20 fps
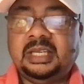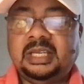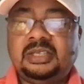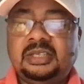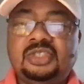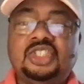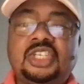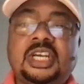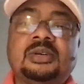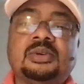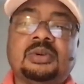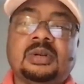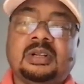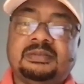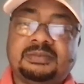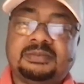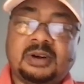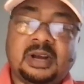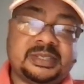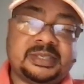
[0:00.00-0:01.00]
general
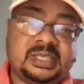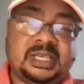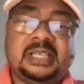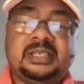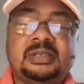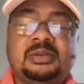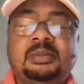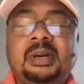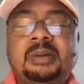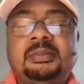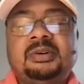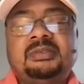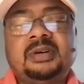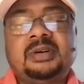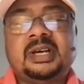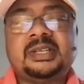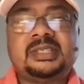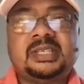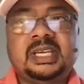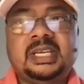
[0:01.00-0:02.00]
frost dates. Remember,
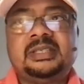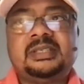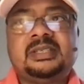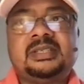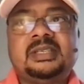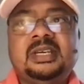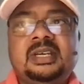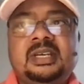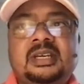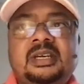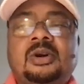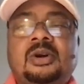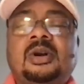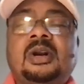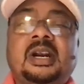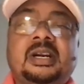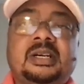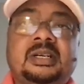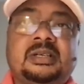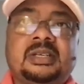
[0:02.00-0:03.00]
frost dates or
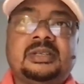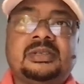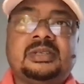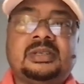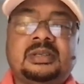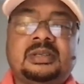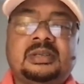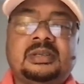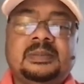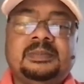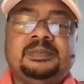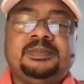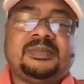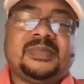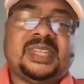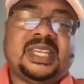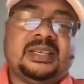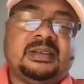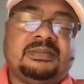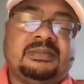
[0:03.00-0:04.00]
hardiness.
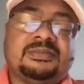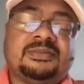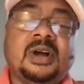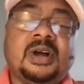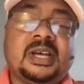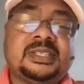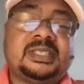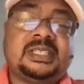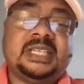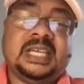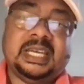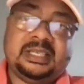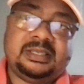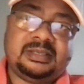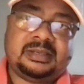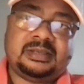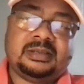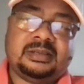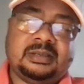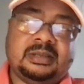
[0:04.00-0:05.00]
Frost
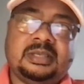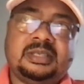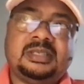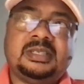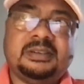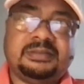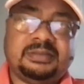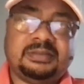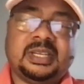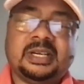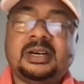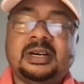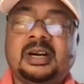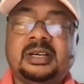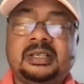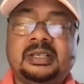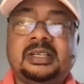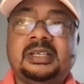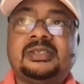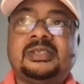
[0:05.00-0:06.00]
dates is different than
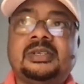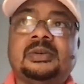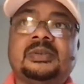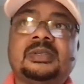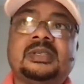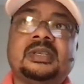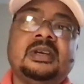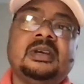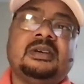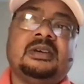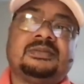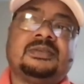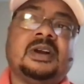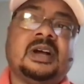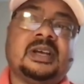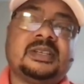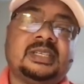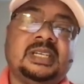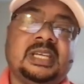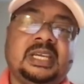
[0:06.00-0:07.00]
hardiness zones.
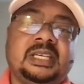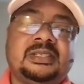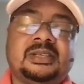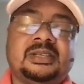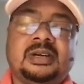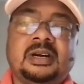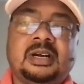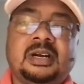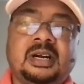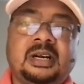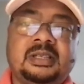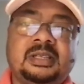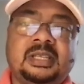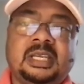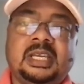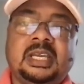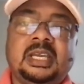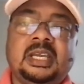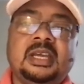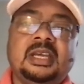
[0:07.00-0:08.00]
Frost dates are
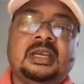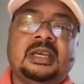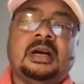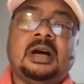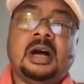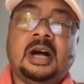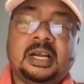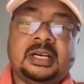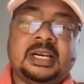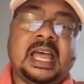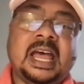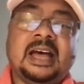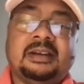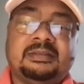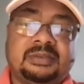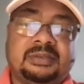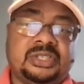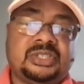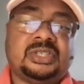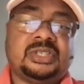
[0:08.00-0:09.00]
the on
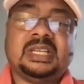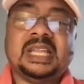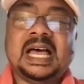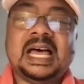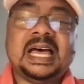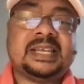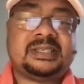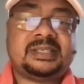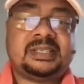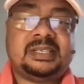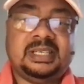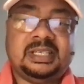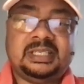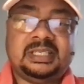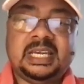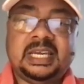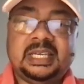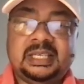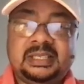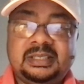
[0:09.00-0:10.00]
average last
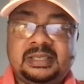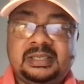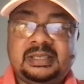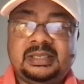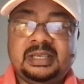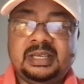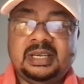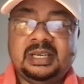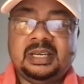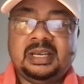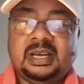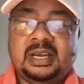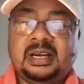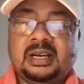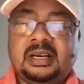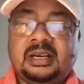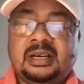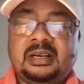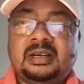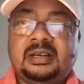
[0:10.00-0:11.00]
dates
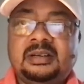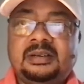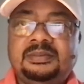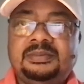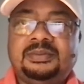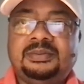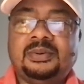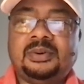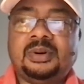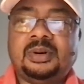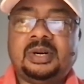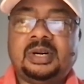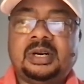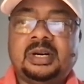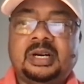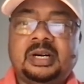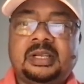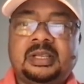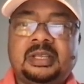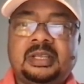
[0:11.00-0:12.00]

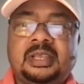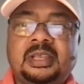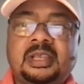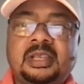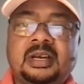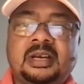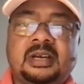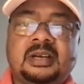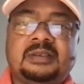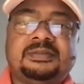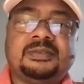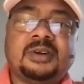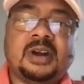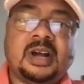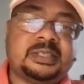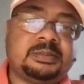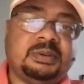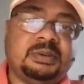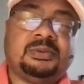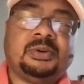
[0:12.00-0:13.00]
for the
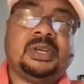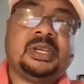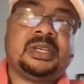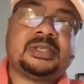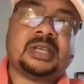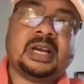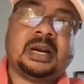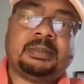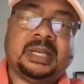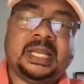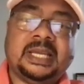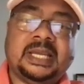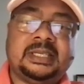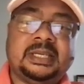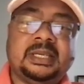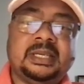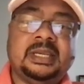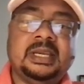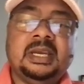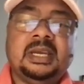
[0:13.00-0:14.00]
frost before you can start
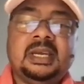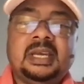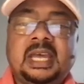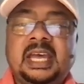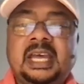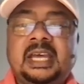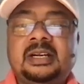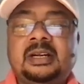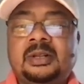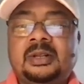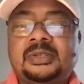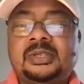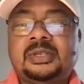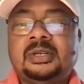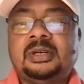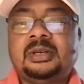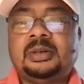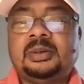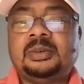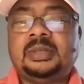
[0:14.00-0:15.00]
planting, and
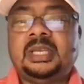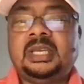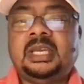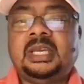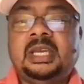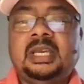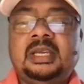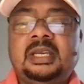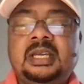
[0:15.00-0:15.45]
also the